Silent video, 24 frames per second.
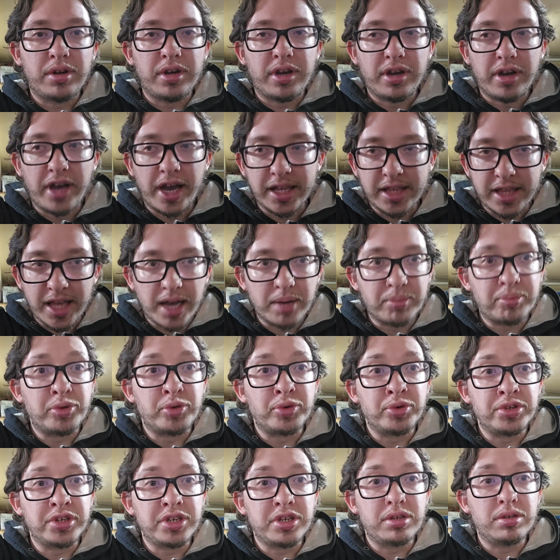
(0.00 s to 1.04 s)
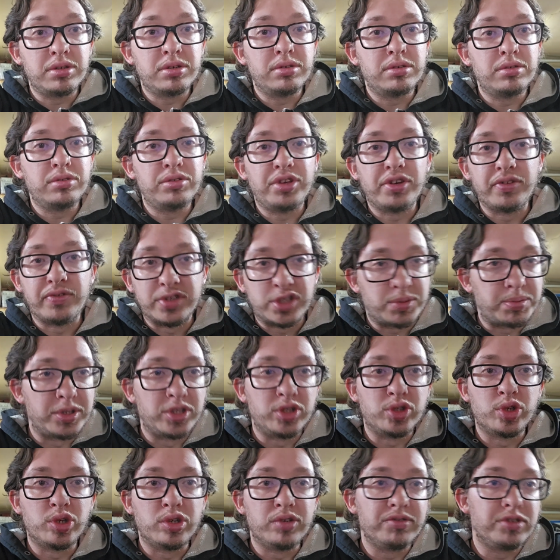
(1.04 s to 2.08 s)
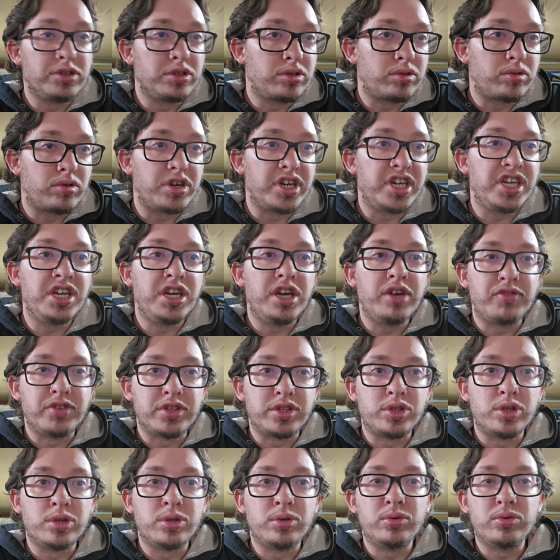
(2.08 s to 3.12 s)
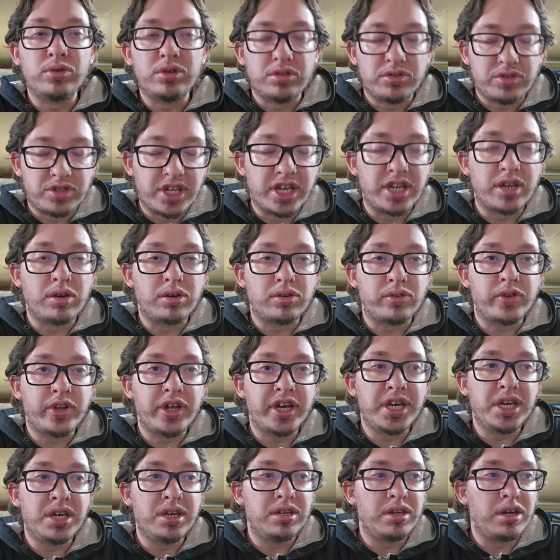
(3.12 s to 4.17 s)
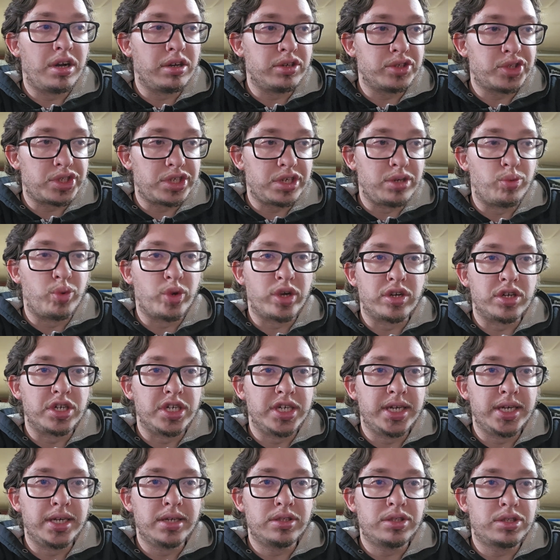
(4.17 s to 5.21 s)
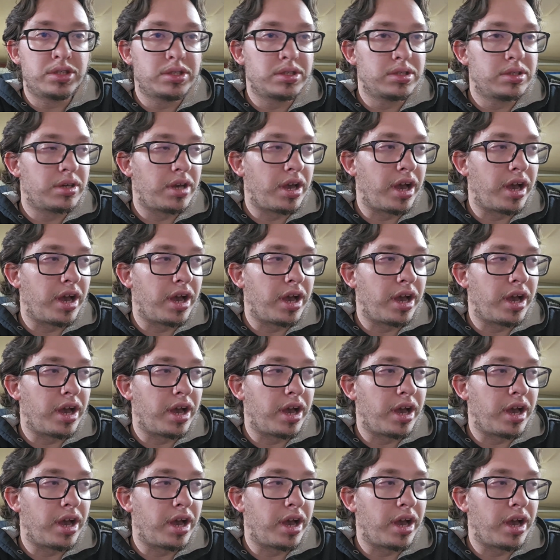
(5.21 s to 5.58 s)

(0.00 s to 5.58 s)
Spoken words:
at that point. If it spins over, great. If it don't, then I'll clay it. I'll see where it hits.